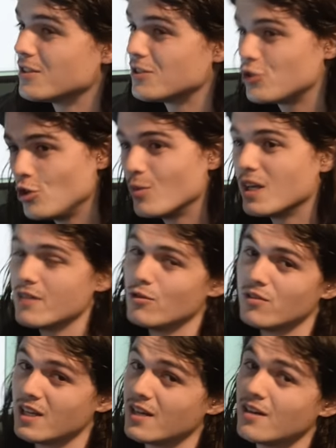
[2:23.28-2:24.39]
consumer-level
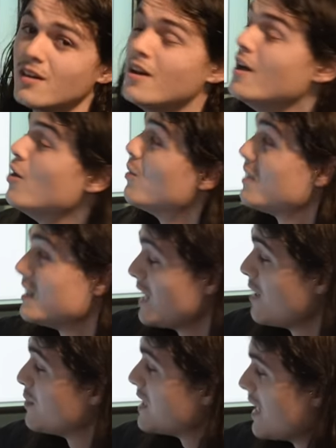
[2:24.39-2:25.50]
thing with the
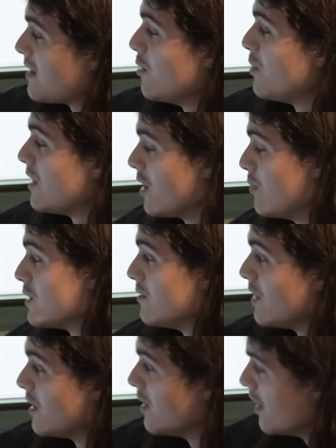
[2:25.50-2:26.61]
same setup in terms of
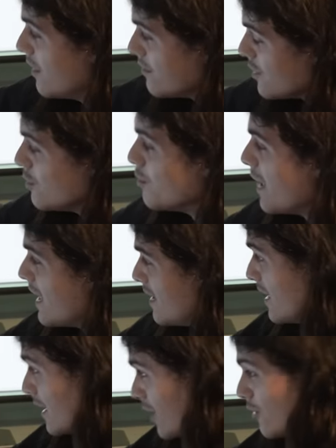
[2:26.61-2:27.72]
a, a, film bed,
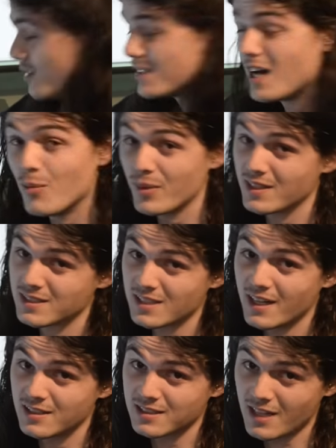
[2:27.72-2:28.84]
and it goes up
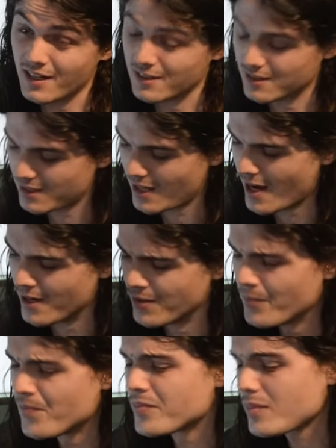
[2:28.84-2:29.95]
inside the scanner to scan,
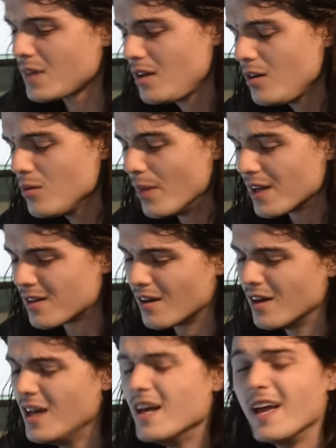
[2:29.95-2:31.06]
but uh,
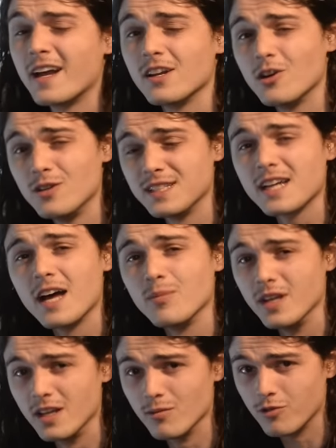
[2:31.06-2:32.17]
it can only scan
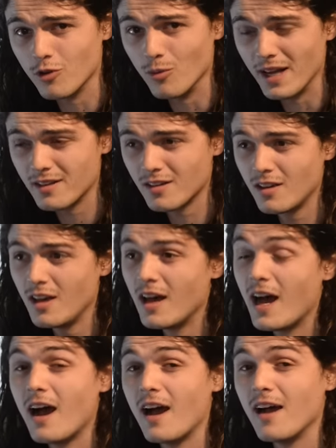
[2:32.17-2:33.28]
medium format.
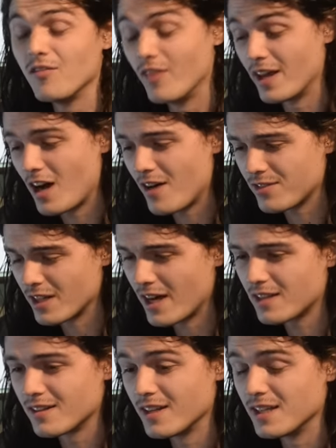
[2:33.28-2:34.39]
Then after
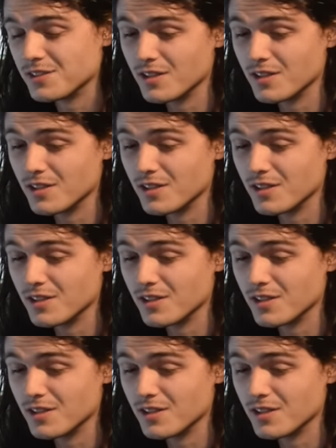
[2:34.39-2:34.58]
that, there's